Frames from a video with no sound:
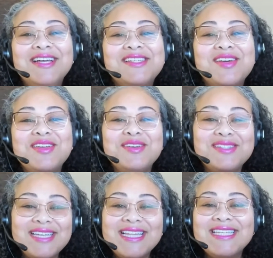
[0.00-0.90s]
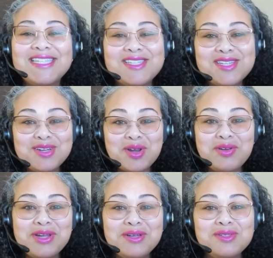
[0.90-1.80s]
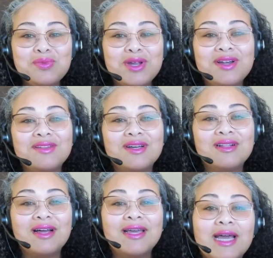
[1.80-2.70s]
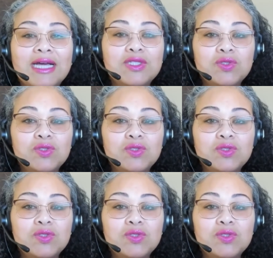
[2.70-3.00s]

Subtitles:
So you'll see this in scenarios where the client has